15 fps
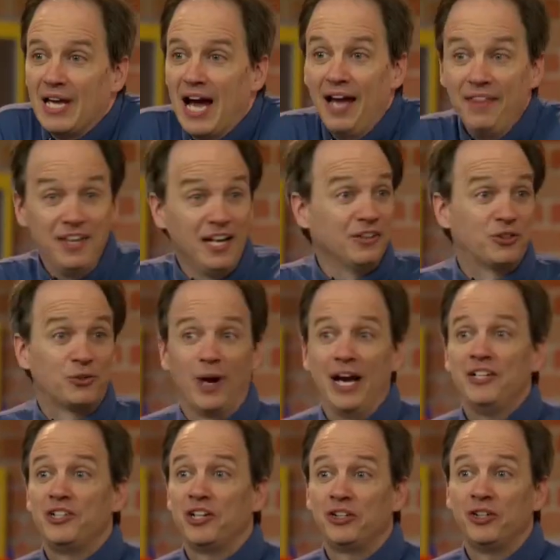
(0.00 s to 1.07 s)
I think it's
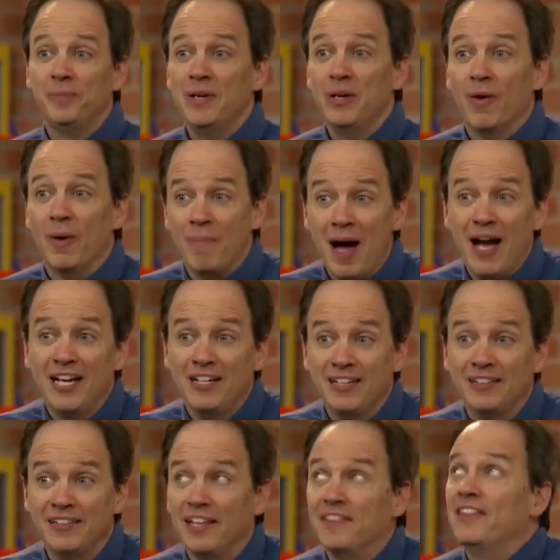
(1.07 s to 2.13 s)
great just to be
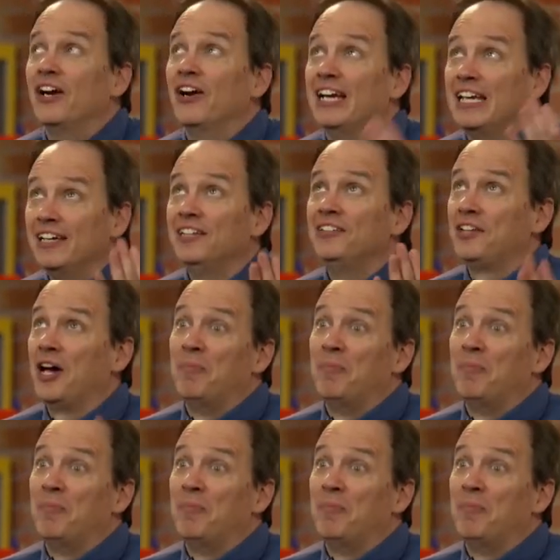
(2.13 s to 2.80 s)
reminded that there is a